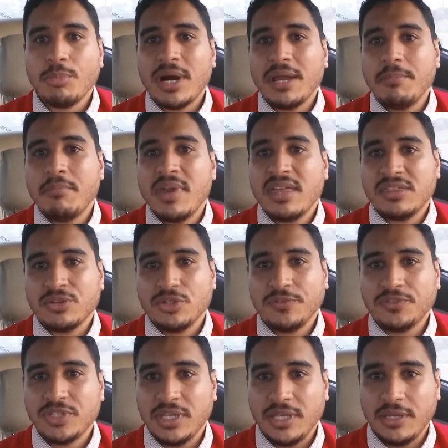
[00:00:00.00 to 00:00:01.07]
my method
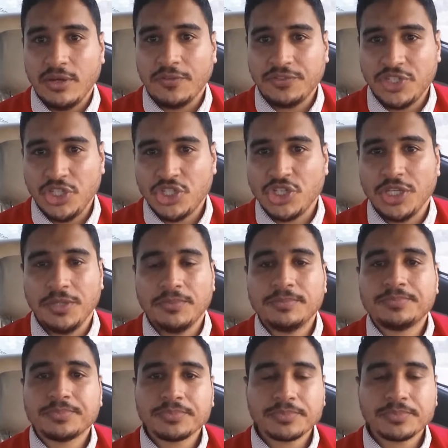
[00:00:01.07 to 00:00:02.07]
of, eh, of teaching.